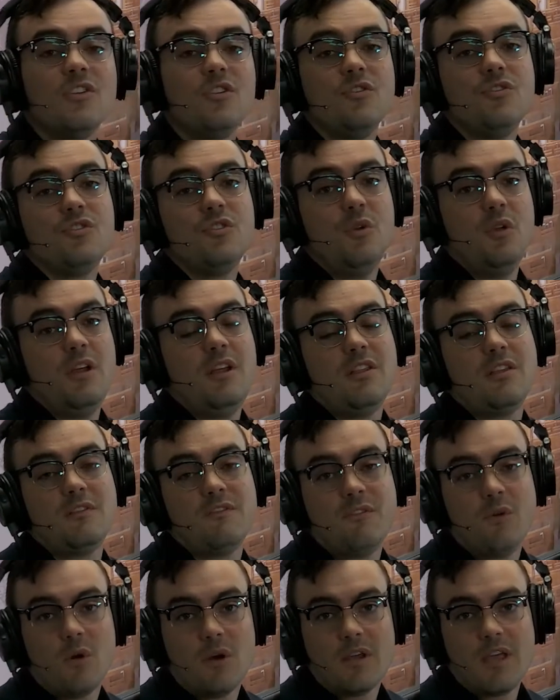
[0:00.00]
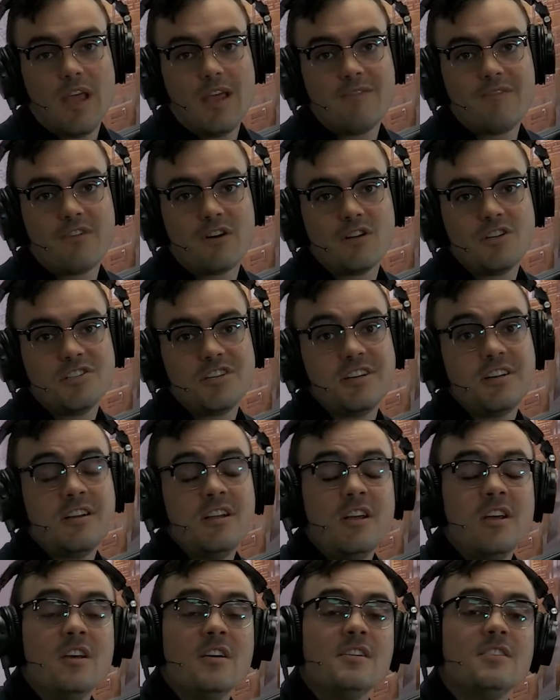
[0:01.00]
you do need the four K version.